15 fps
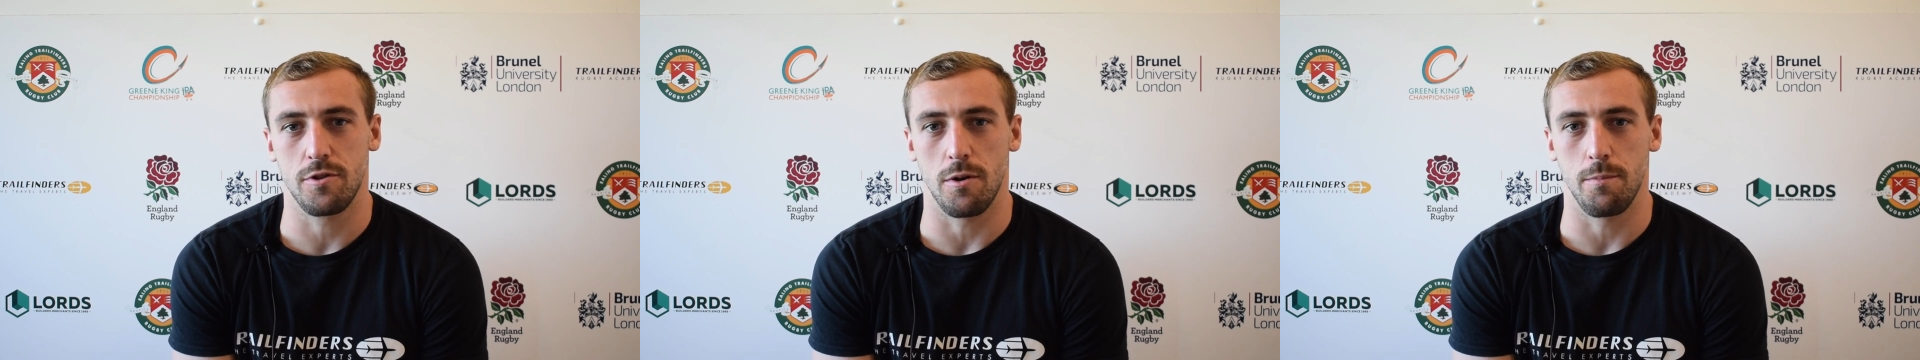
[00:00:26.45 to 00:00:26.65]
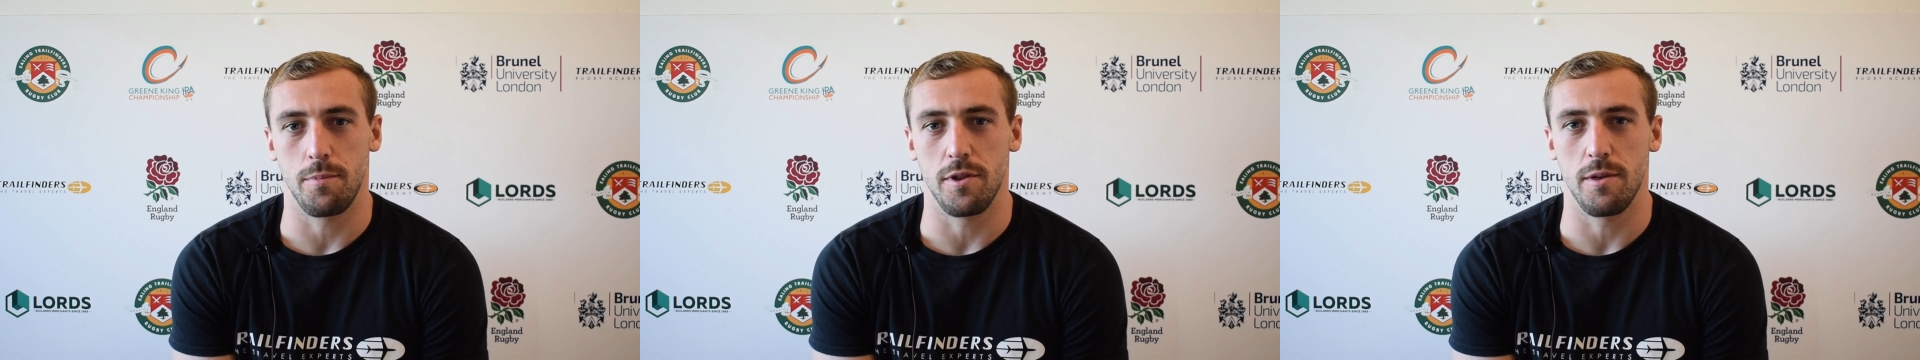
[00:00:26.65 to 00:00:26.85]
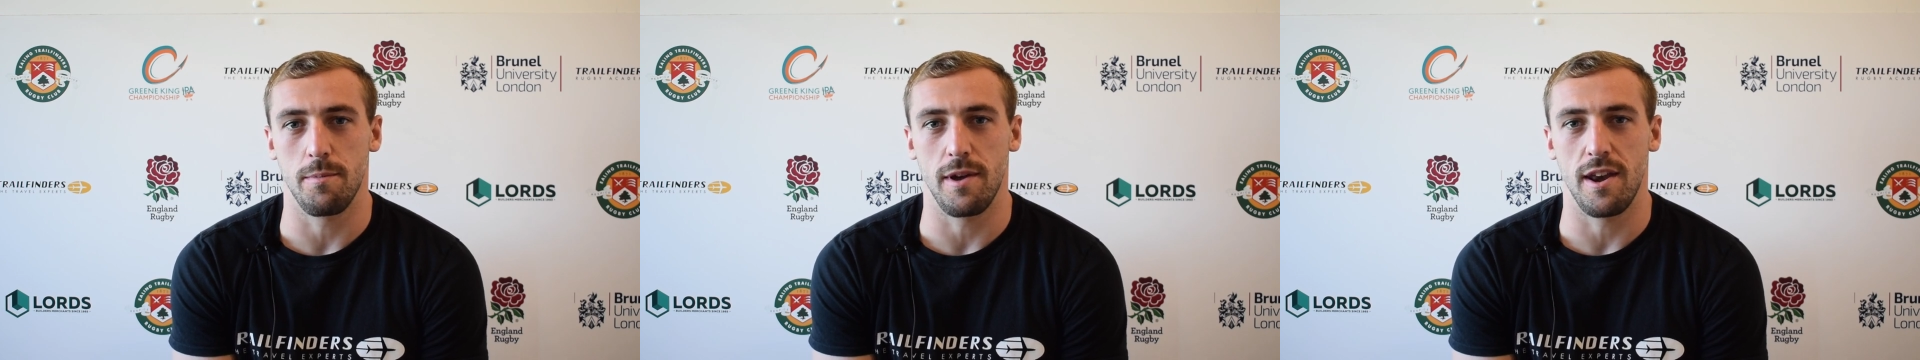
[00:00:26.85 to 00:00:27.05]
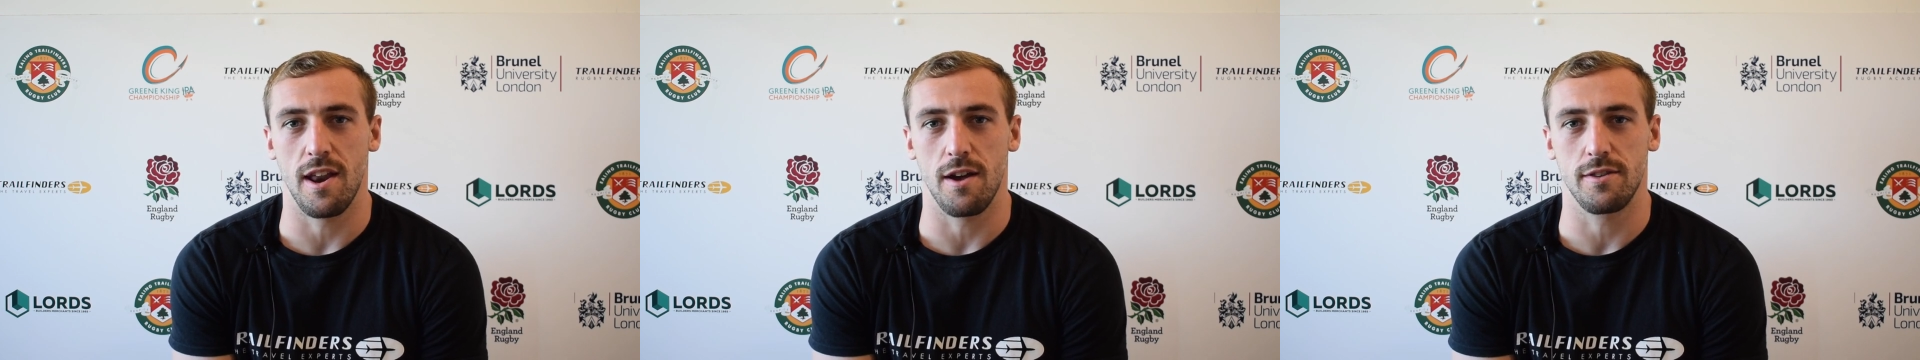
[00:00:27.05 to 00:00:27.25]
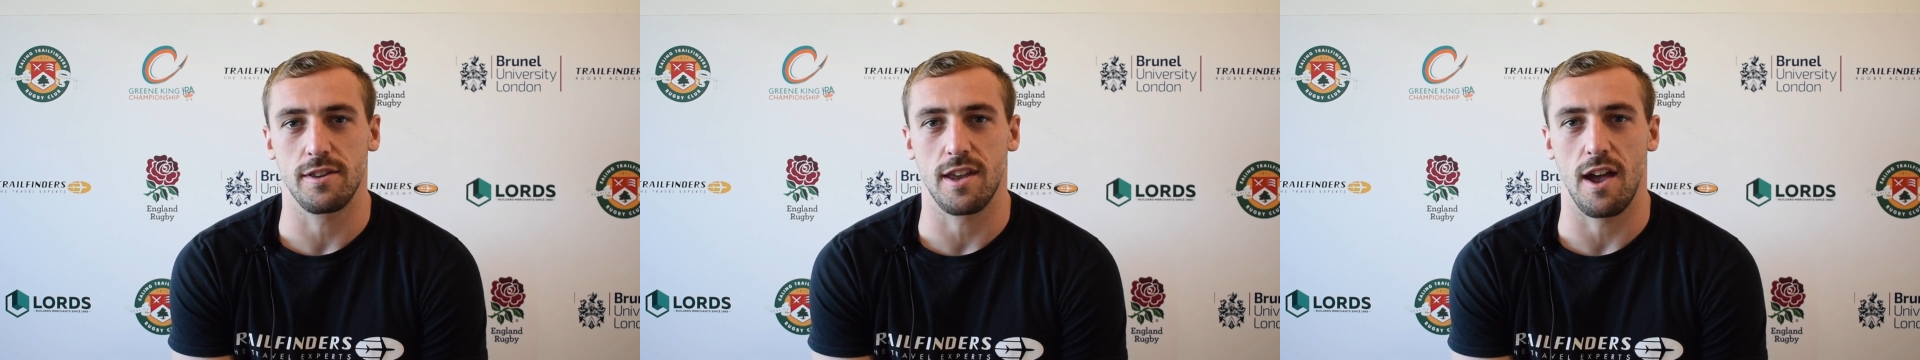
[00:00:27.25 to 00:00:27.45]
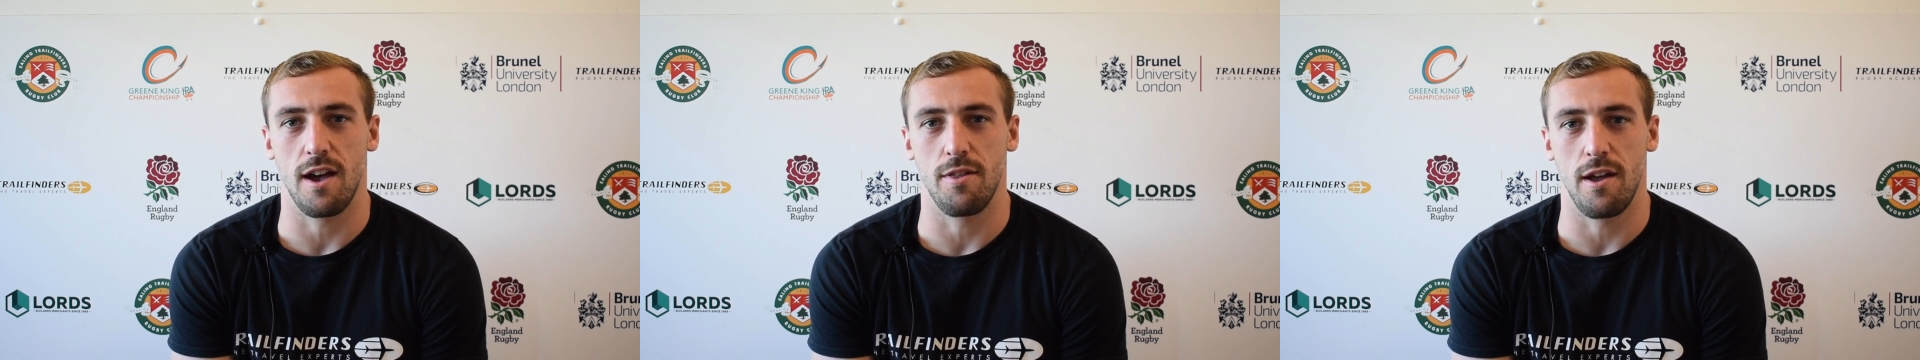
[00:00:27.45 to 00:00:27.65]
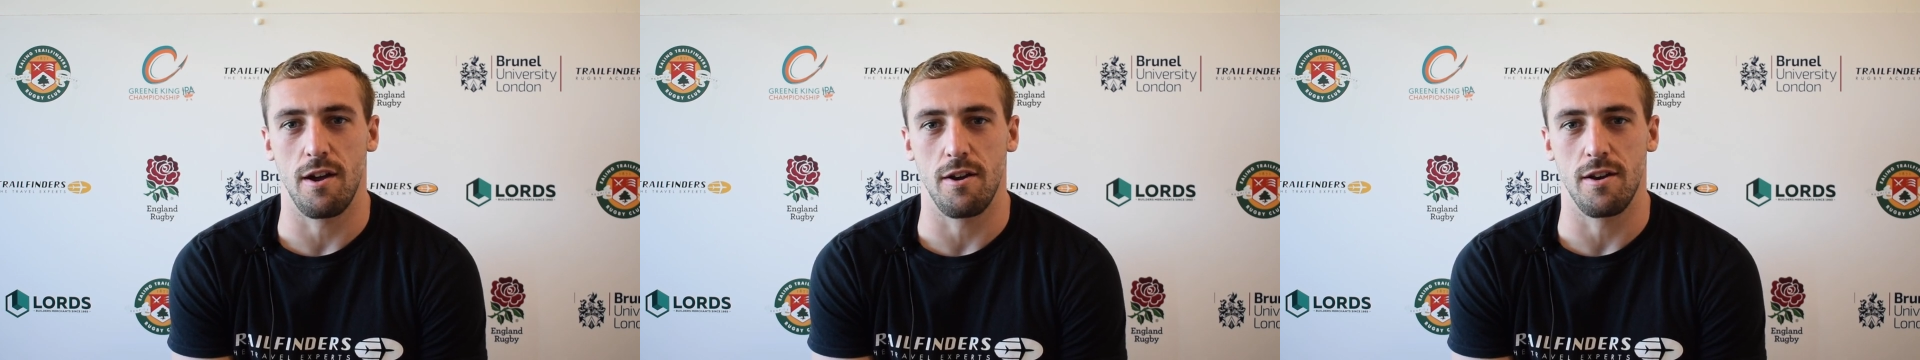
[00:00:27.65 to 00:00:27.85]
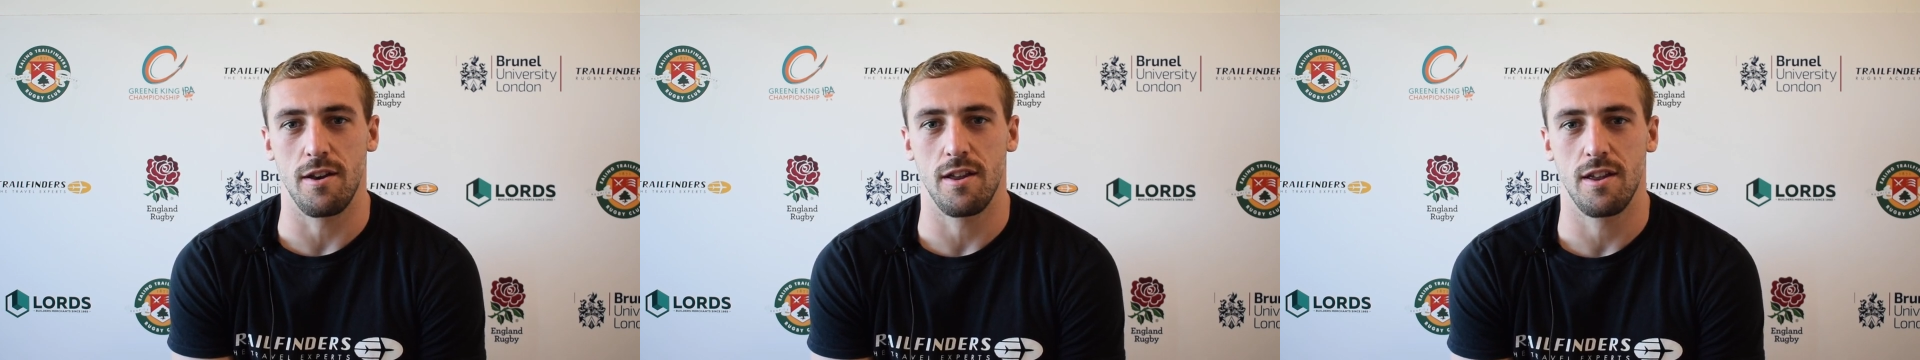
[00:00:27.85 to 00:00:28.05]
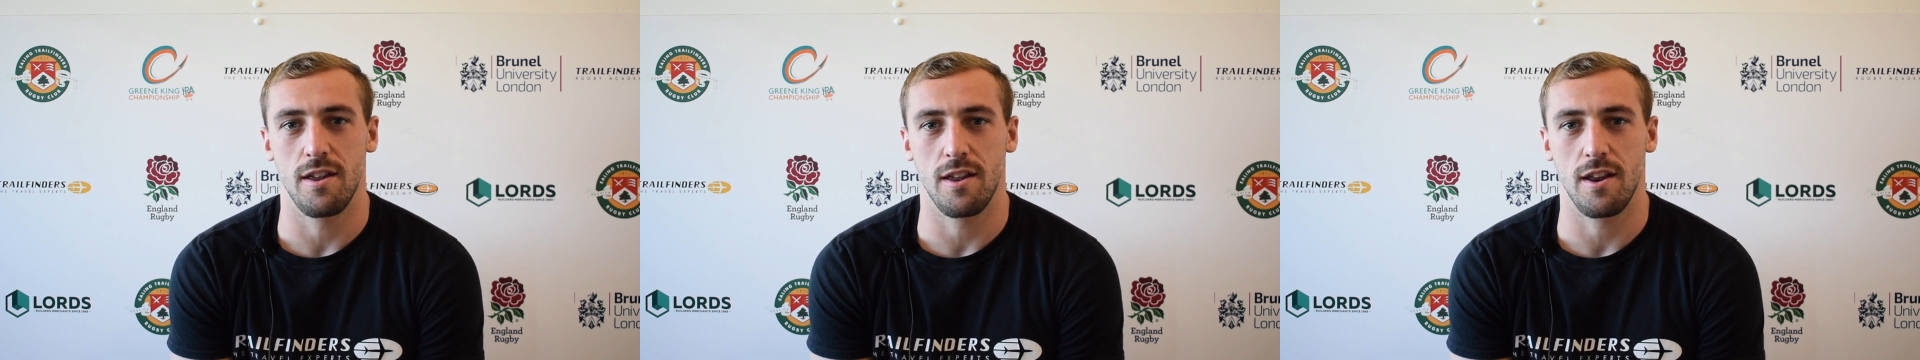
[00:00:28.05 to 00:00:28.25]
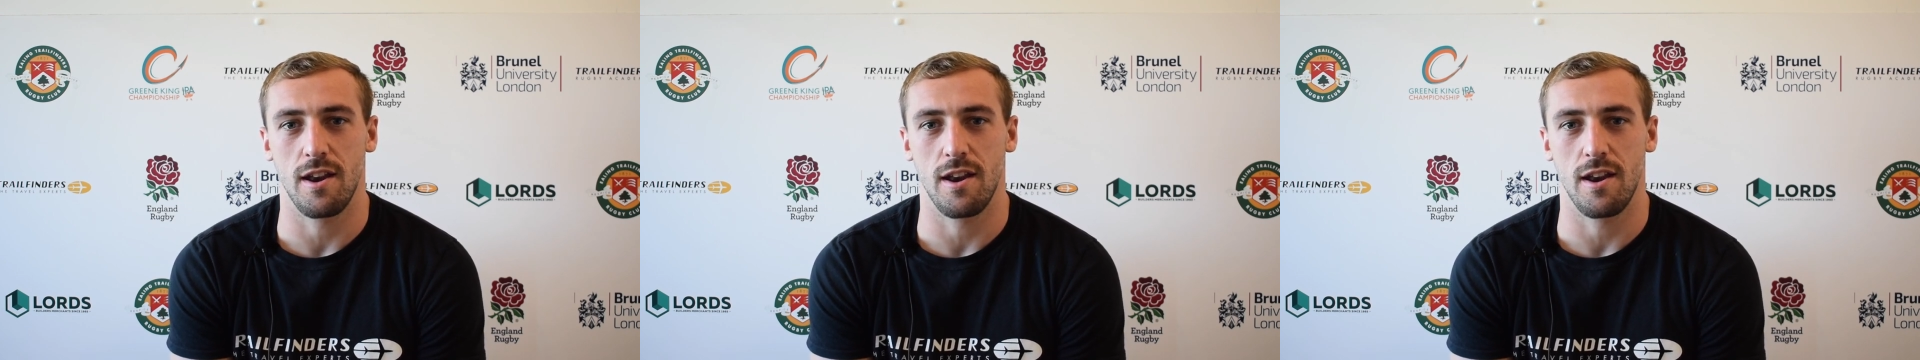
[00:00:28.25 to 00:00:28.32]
chomping at the bit now to get out there and